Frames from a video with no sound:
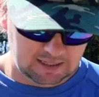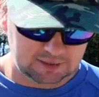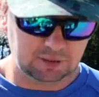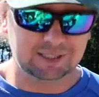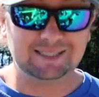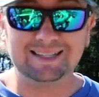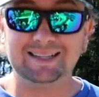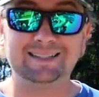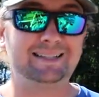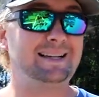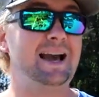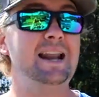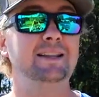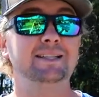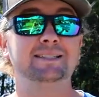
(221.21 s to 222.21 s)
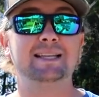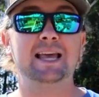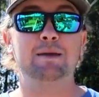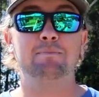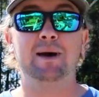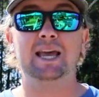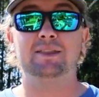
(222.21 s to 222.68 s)
So it's kind of the
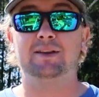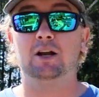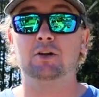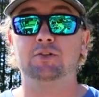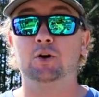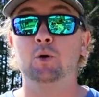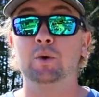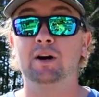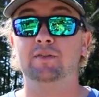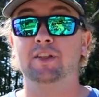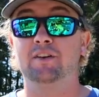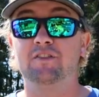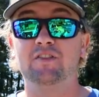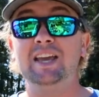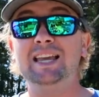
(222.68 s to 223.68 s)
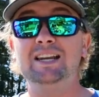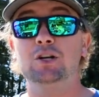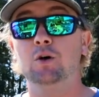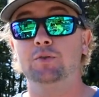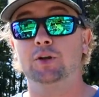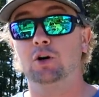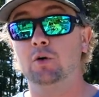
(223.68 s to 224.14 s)
same bait that I'll throw whenever they're feeding
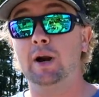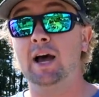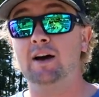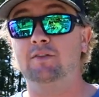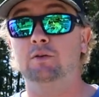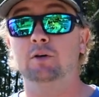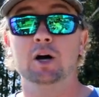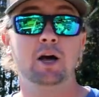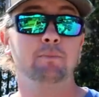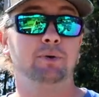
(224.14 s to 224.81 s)
on the gravel.